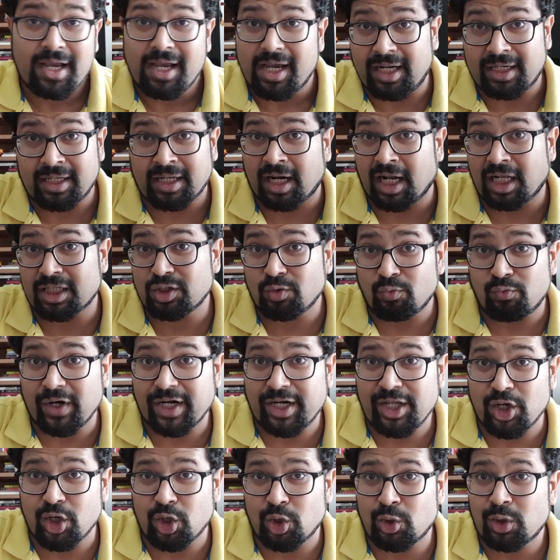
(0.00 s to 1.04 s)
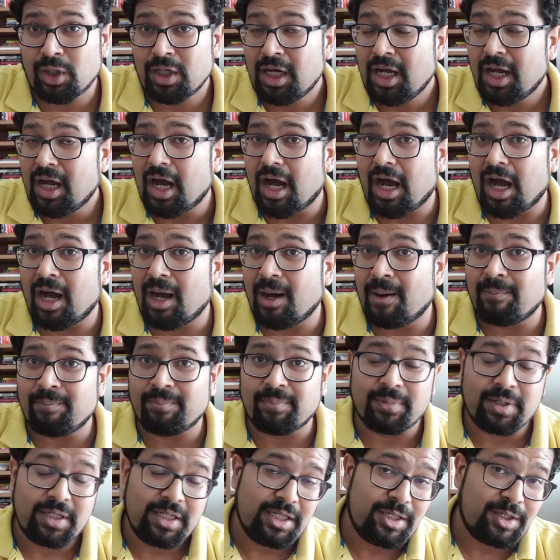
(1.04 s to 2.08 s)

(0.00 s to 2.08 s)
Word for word: in another video um,